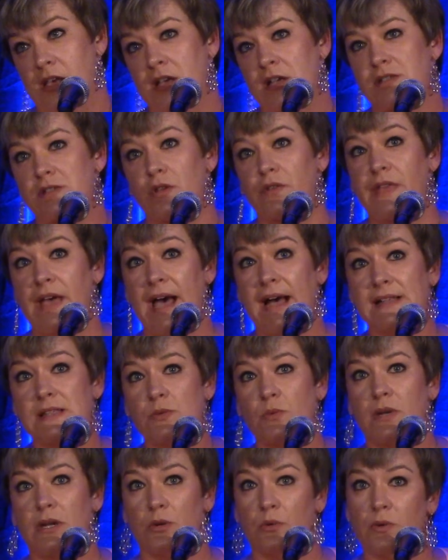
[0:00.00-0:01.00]
So that's
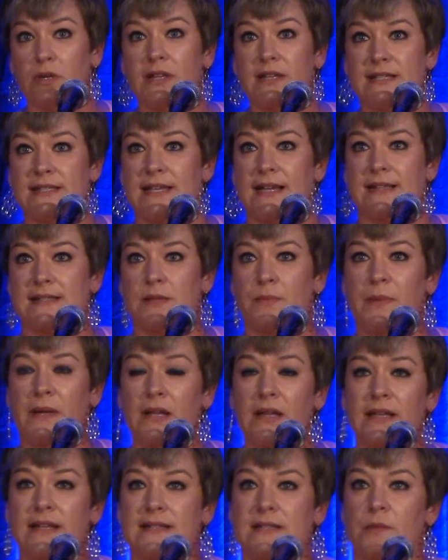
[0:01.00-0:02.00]
when it really sounds
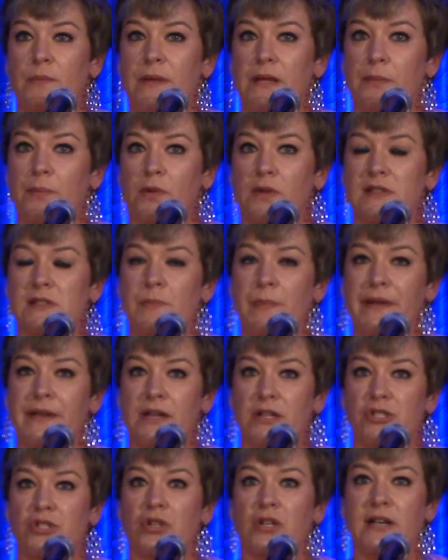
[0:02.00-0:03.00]
appealing to people, is
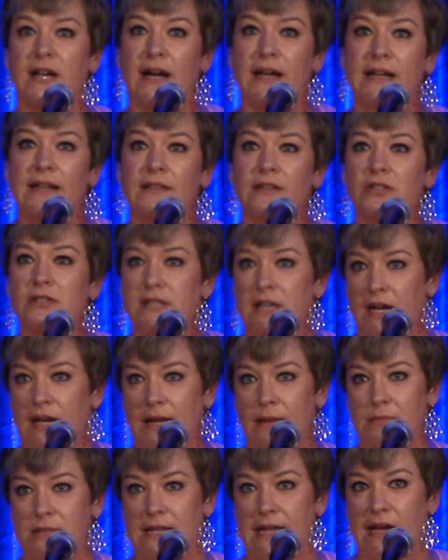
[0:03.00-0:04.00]
because you're cutting their
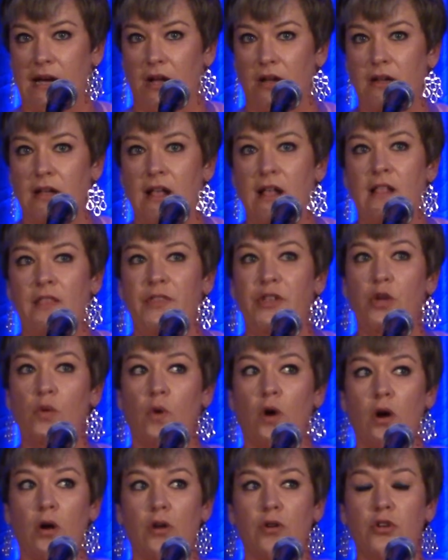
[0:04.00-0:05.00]
time down,
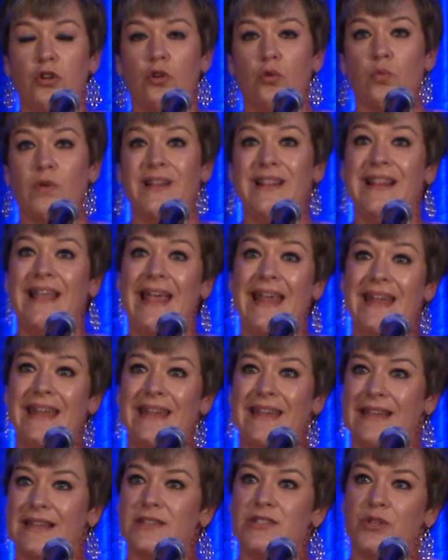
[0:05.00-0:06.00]
you're
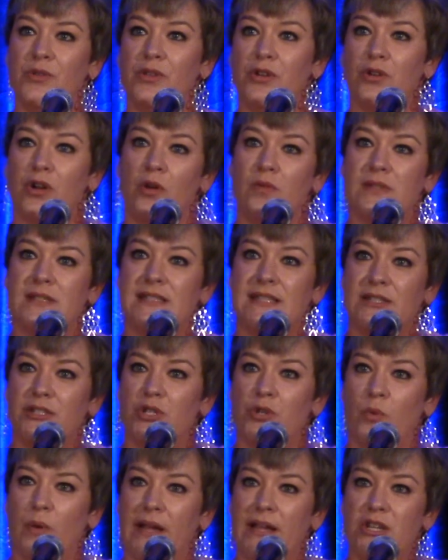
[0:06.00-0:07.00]
relating it to their own
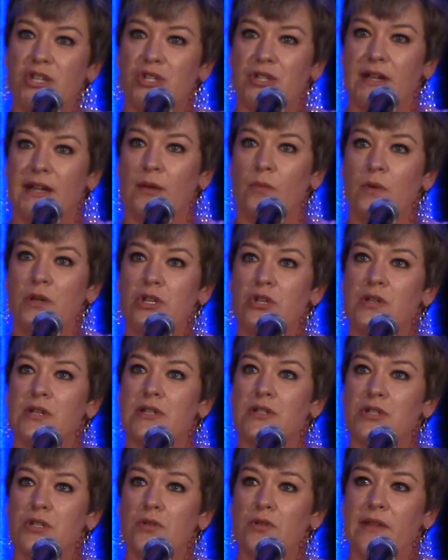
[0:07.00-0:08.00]
situation, and when you
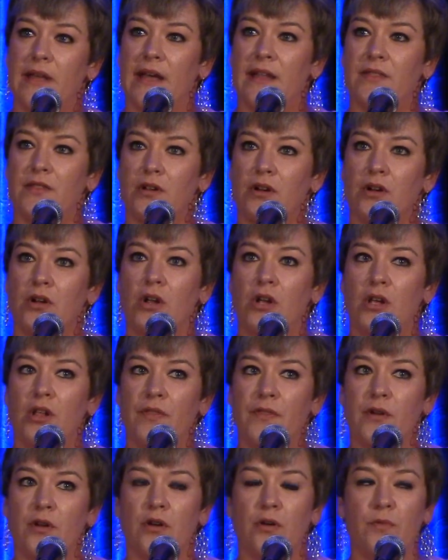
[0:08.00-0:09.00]
can do that,
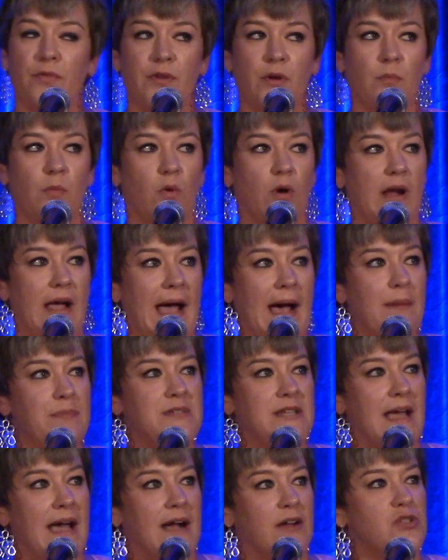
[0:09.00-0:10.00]
they're more apt
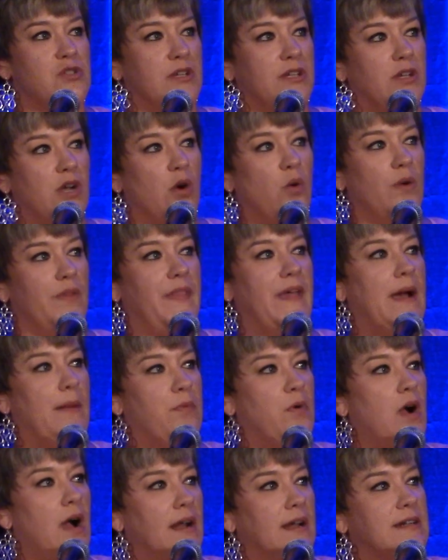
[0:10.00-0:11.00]
to actually go with
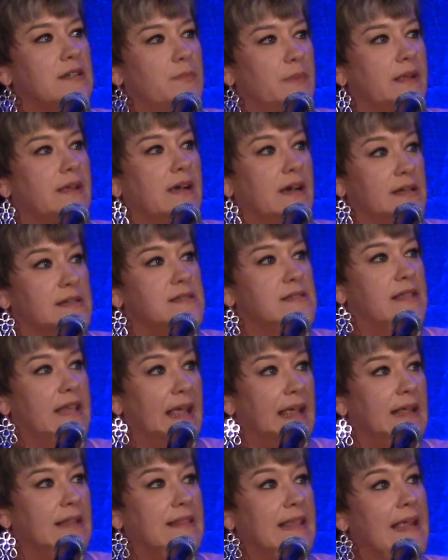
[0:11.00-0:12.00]
that product, because
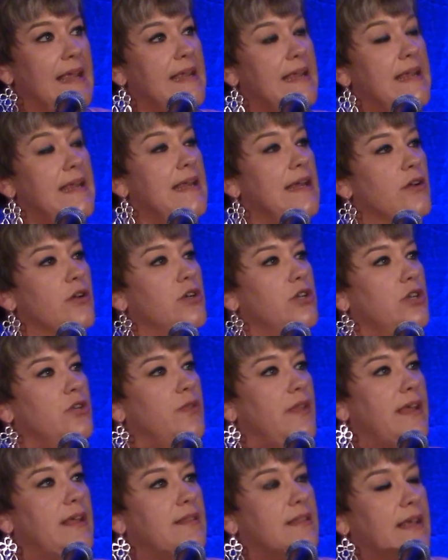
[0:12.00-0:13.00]
they hear you,
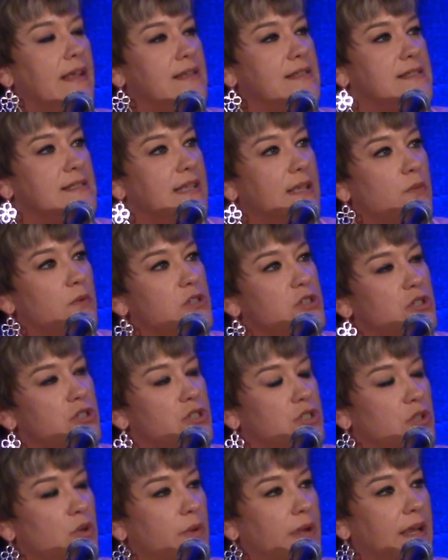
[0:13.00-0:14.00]
they see what you're
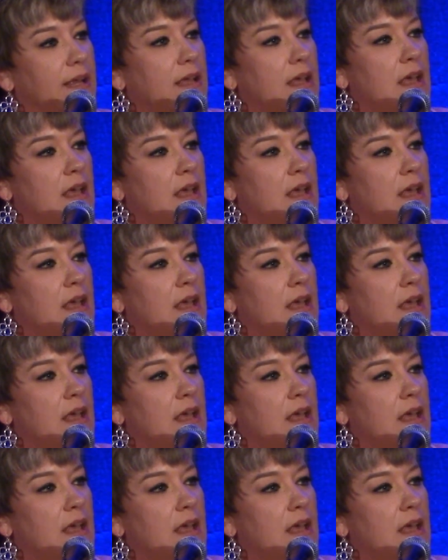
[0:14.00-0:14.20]
doing.